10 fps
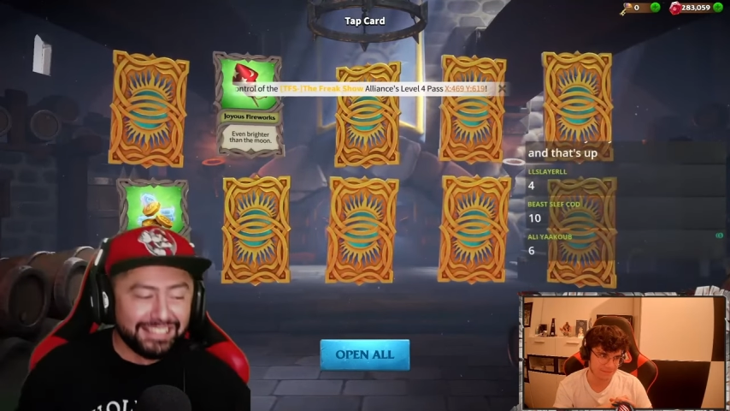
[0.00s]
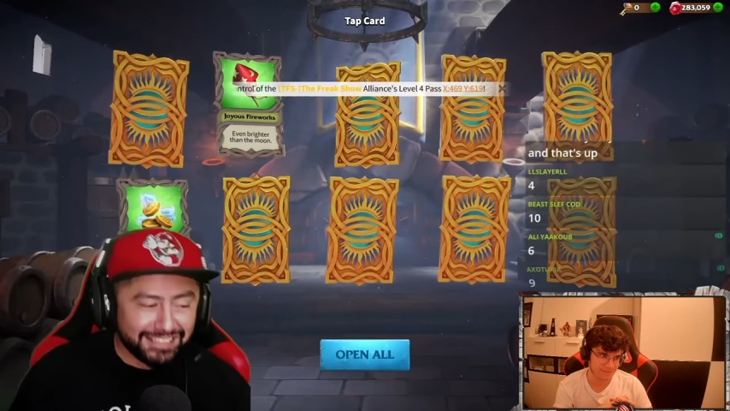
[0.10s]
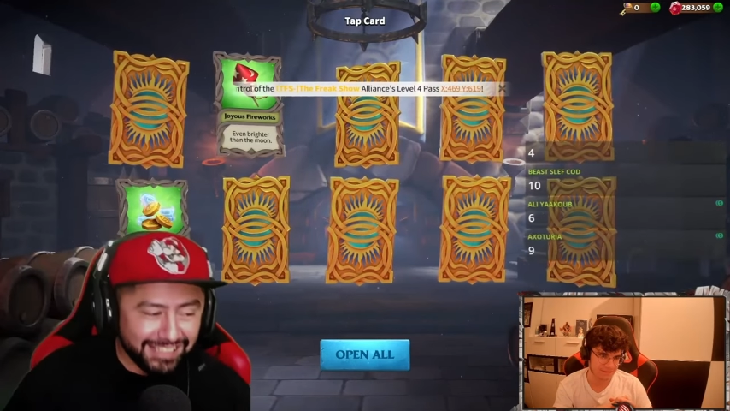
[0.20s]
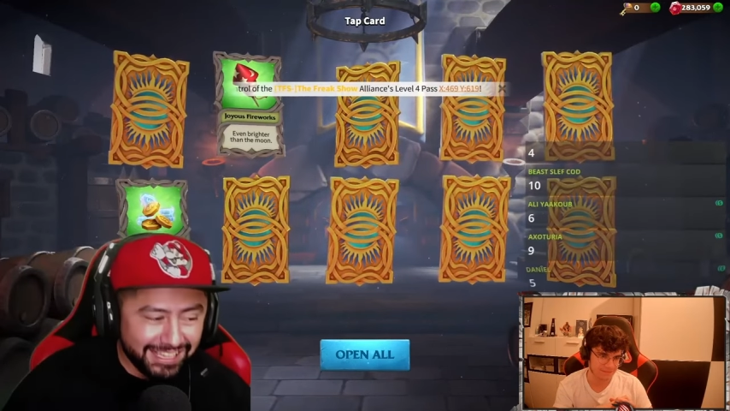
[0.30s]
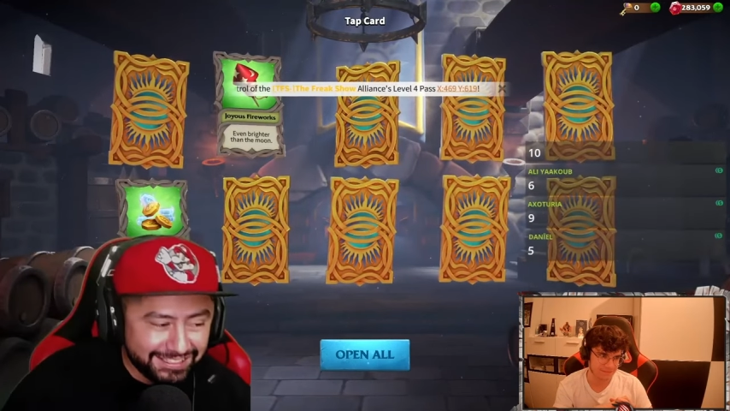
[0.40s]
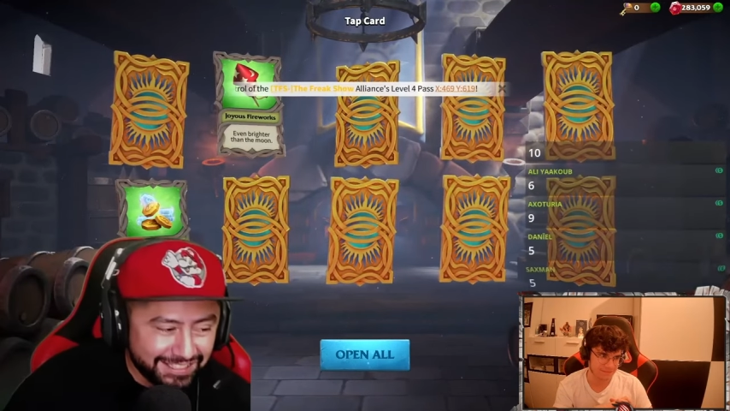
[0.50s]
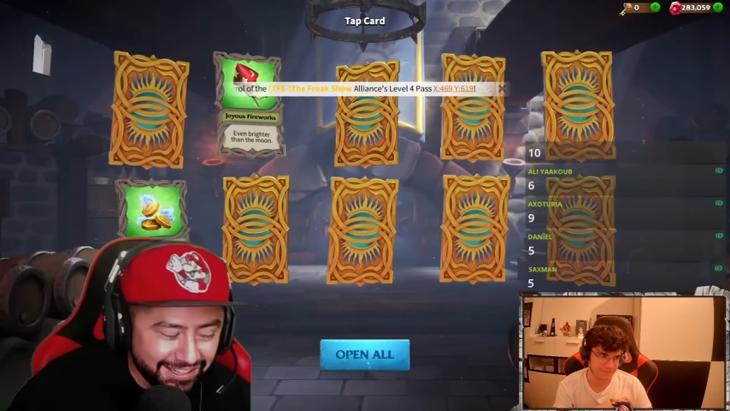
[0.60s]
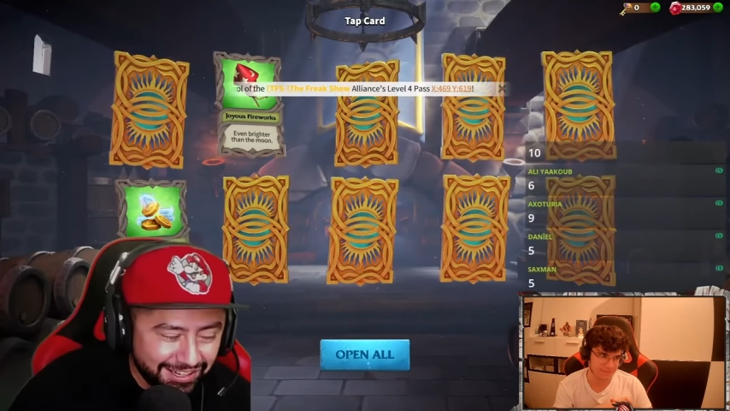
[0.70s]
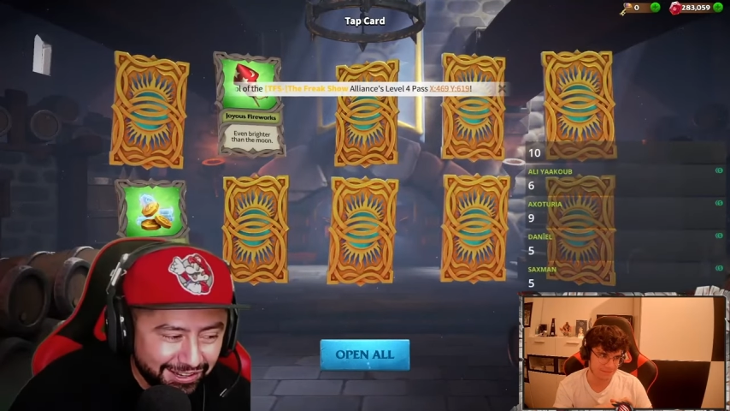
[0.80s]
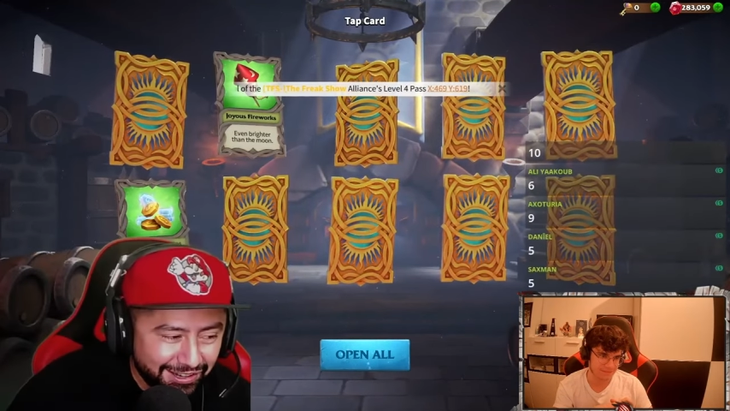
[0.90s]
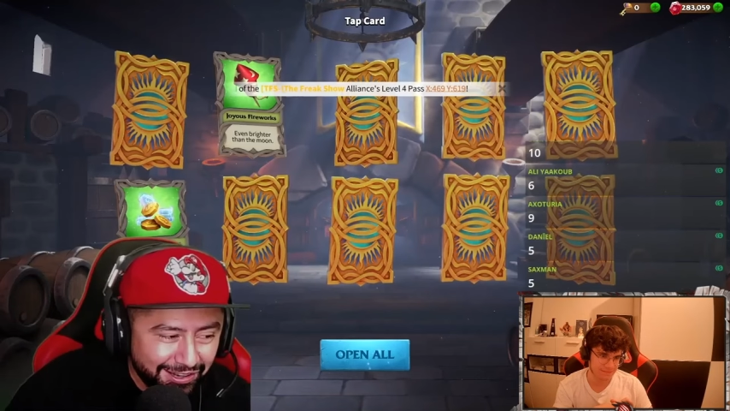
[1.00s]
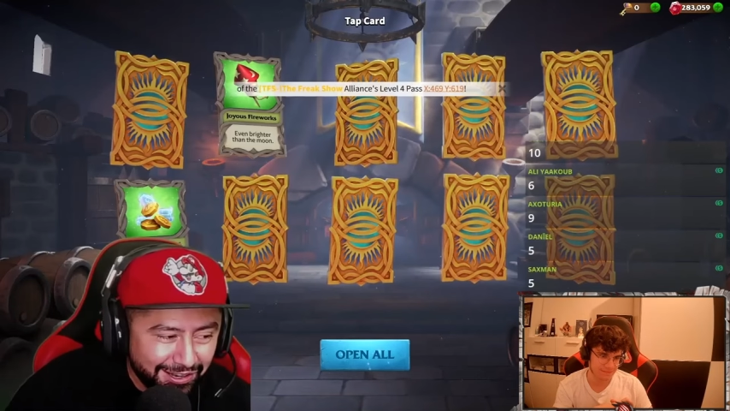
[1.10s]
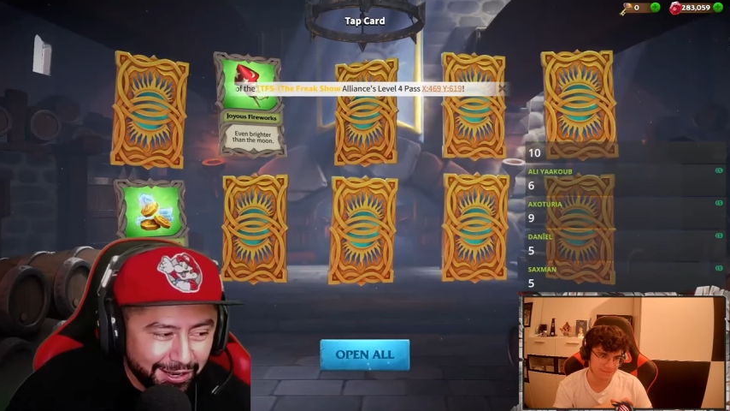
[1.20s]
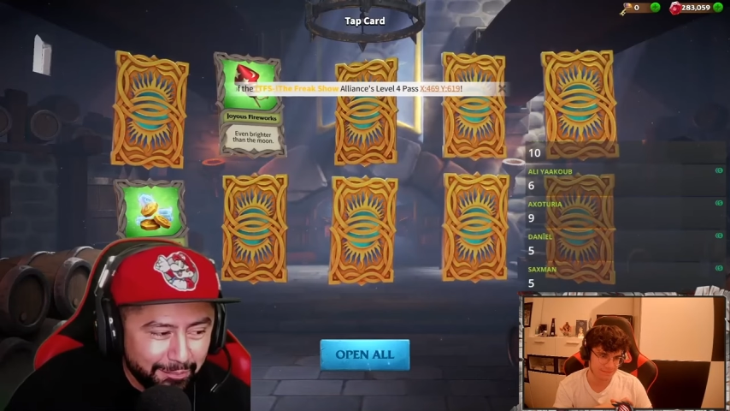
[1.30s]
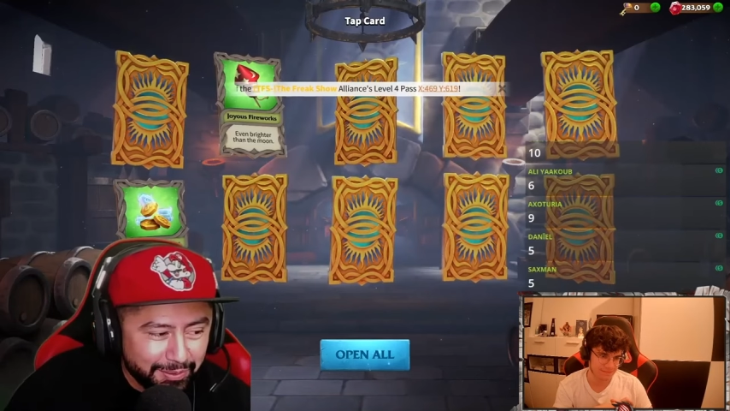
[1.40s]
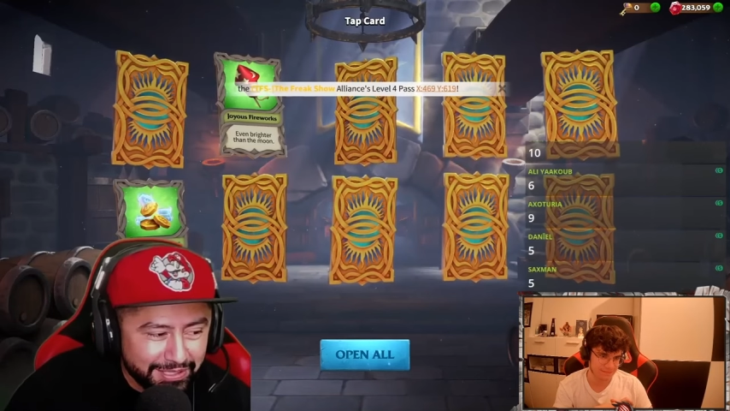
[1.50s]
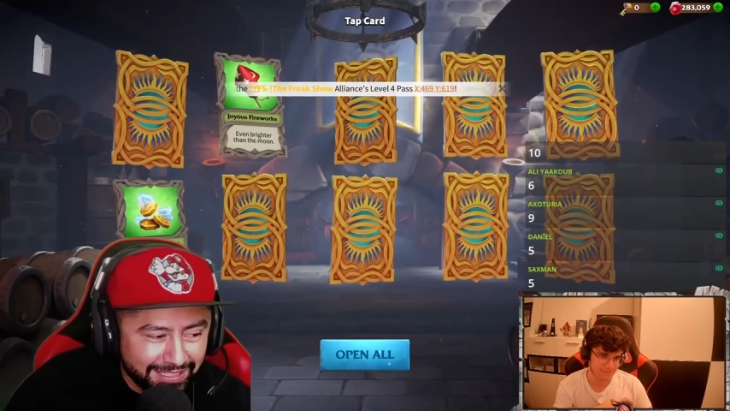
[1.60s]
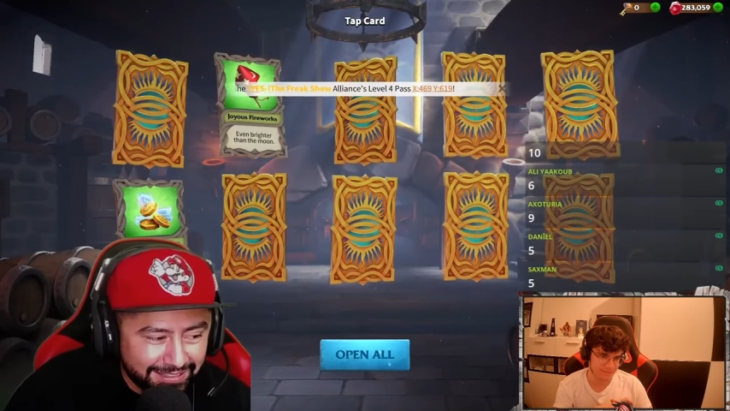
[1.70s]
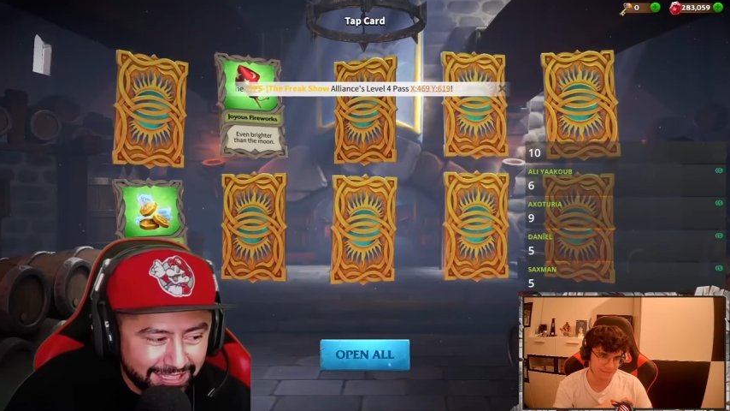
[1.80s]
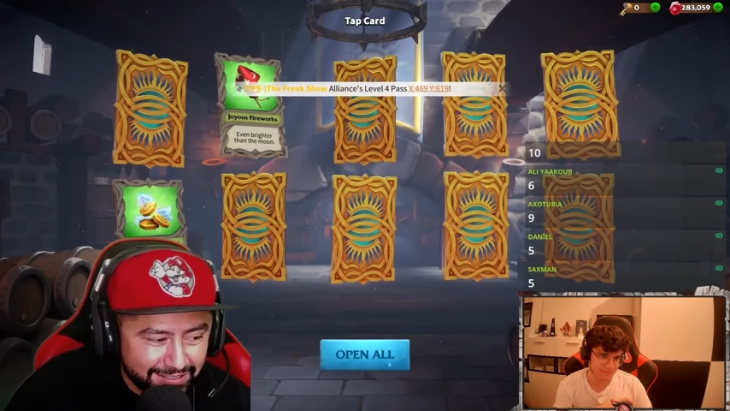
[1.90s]
Let's go. Appreciate
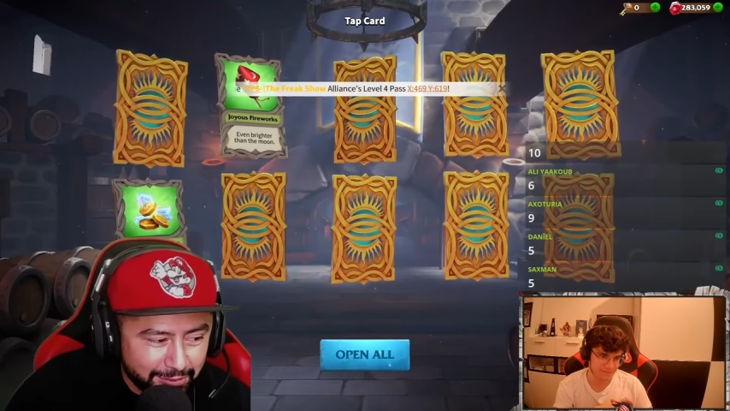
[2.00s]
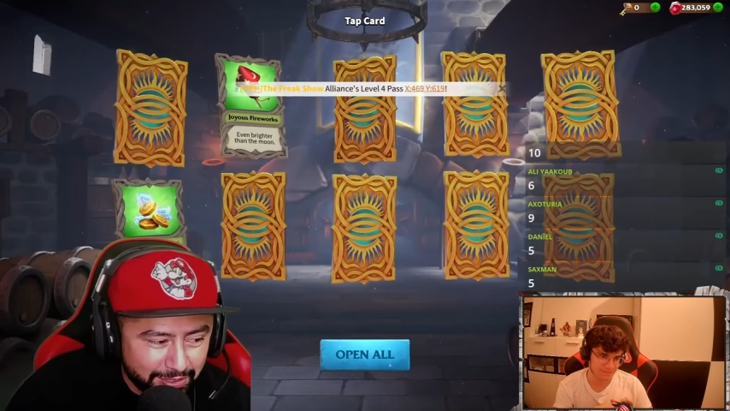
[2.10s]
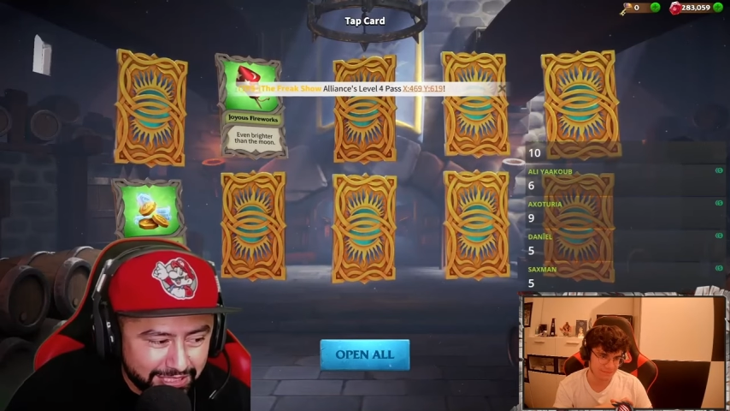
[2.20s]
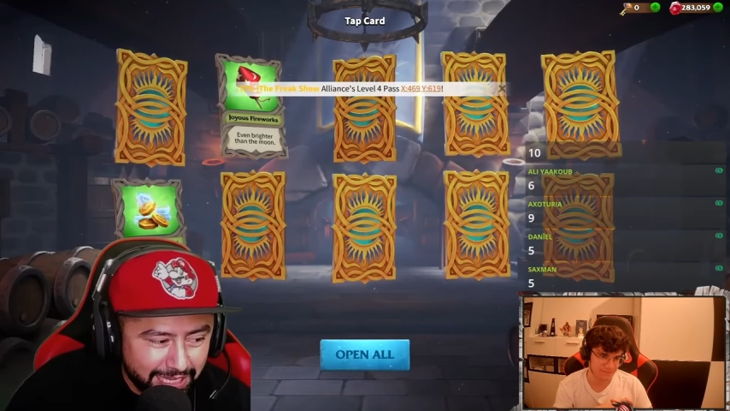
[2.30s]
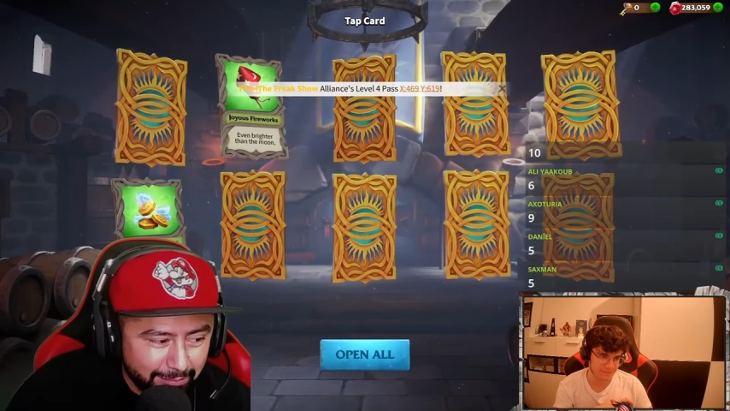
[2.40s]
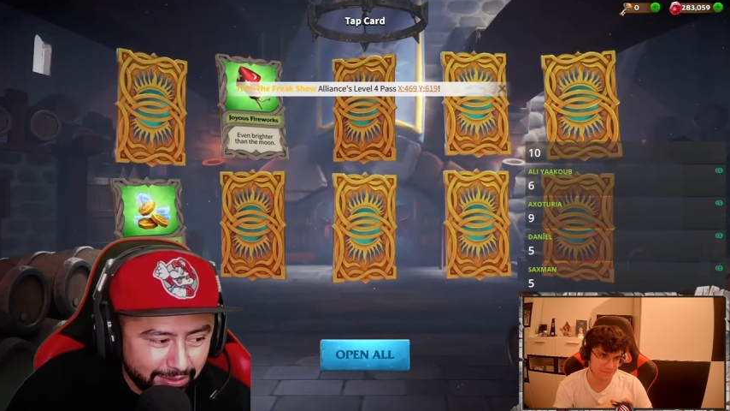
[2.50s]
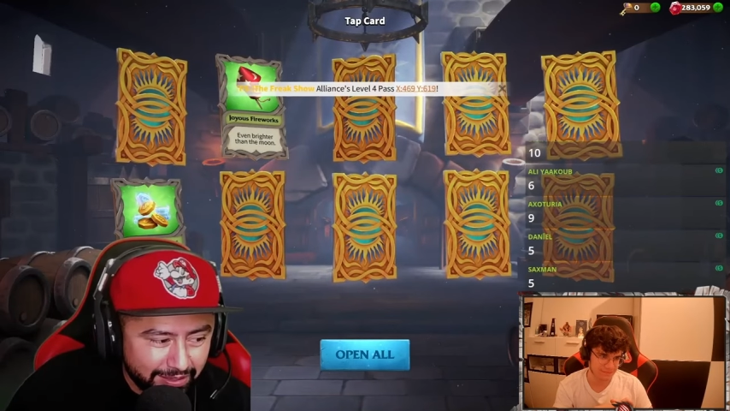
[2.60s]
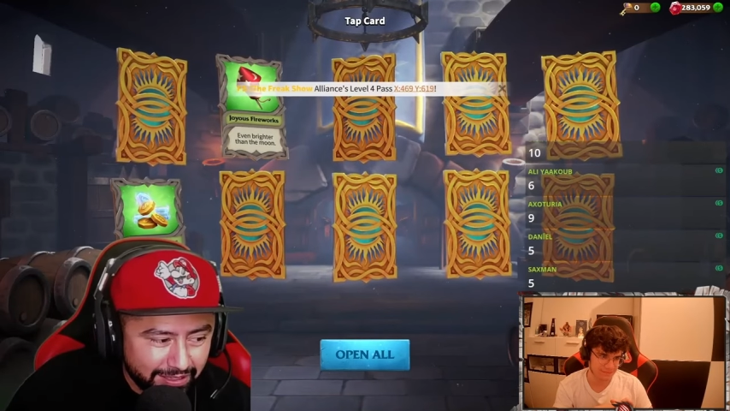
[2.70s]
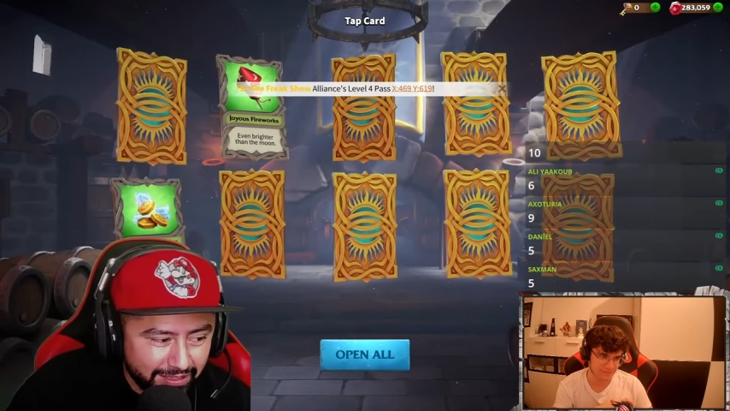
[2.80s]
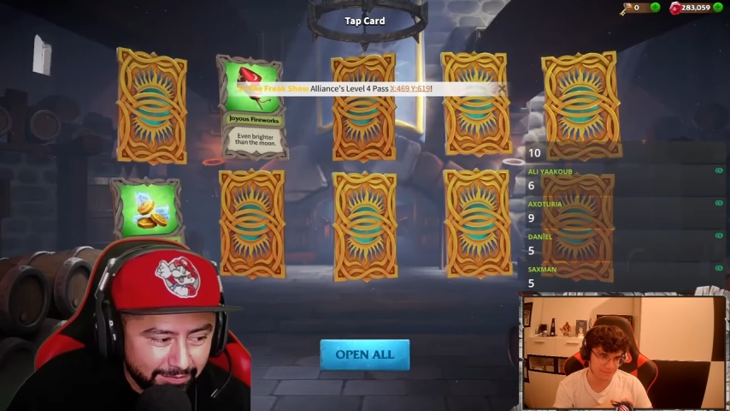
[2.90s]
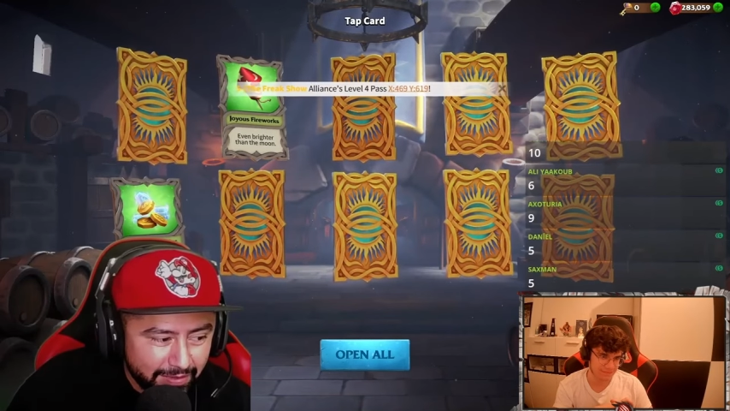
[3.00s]
that super chat, brother.